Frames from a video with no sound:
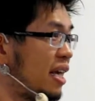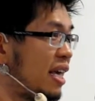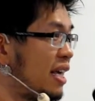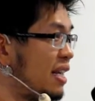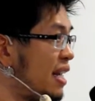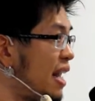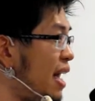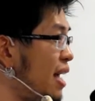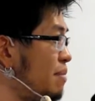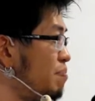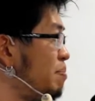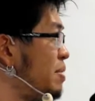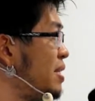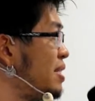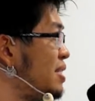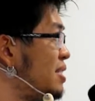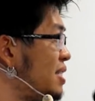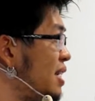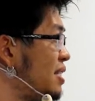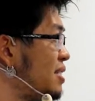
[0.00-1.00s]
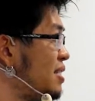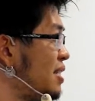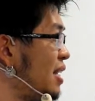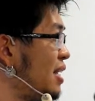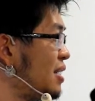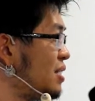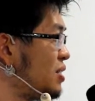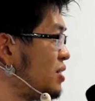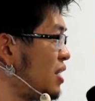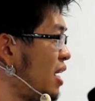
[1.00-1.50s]
but it cannot be
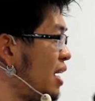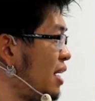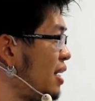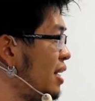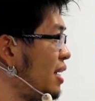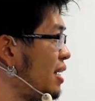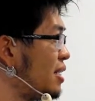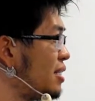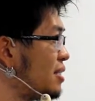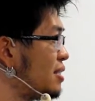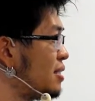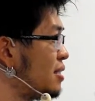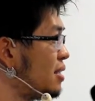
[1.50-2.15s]
just in Chinese.